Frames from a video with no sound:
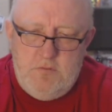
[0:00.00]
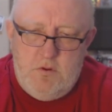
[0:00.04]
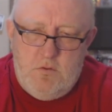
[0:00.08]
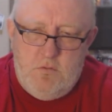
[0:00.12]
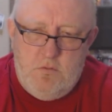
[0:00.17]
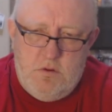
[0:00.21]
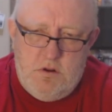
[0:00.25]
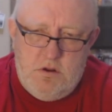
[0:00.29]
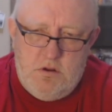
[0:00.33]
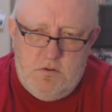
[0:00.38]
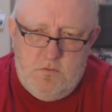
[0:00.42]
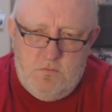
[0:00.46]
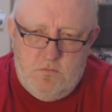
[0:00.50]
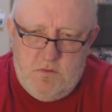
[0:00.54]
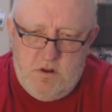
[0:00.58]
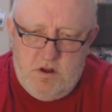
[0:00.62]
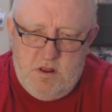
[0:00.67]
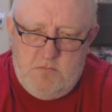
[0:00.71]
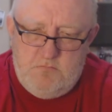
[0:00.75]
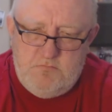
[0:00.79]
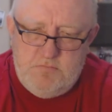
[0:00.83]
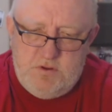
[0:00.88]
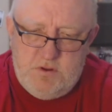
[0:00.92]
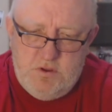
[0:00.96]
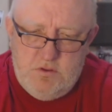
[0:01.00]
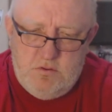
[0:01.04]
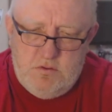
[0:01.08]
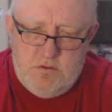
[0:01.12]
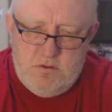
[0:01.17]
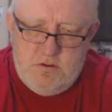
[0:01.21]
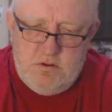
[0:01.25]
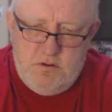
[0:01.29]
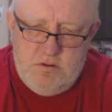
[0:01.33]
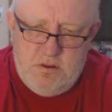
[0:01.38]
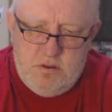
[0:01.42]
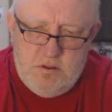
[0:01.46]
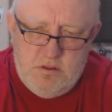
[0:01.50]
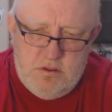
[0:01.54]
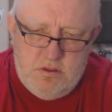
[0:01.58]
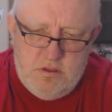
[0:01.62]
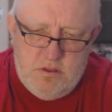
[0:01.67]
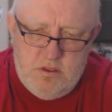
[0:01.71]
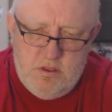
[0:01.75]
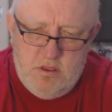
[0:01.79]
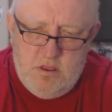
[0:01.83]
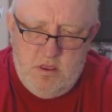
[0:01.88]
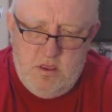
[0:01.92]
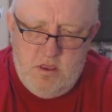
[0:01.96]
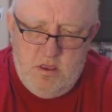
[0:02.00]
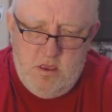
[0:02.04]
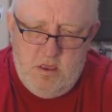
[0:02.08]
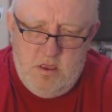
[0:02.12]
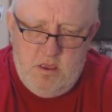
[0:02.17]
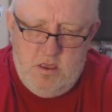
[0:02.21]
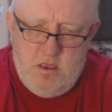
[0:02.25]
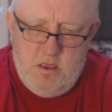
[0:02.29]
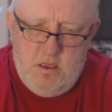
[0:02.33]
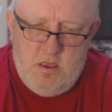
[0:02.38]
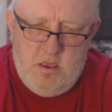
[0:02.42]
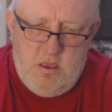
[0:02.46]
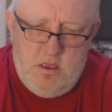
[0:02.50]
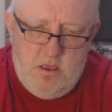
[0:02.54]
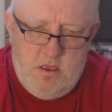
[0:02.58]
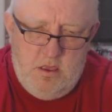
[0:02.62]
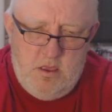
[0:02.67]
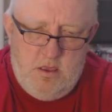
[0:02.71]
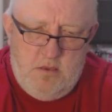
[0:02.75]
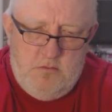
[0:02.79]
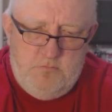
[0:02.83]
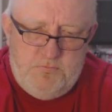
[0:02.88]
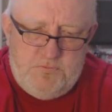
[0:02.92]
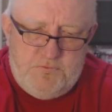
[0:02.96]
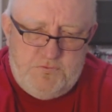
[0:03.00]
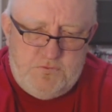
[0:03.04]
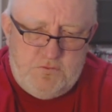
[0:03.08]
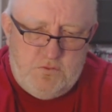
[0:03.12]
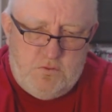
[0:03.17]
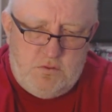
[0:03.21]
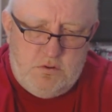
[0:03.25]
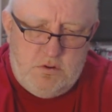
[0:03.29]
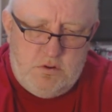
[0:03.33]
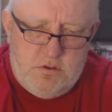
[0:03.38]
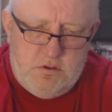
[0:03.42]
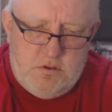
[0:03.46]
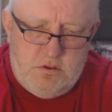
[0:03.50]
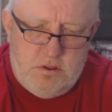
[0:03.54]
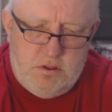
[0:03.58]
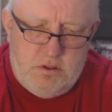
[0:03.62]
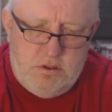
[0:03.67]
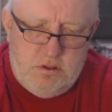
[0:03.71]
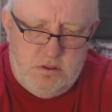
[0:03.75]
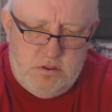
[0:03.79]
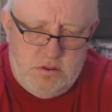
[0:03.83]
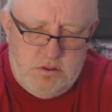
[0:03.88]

If you're wondering what I'm doing, I'm sort of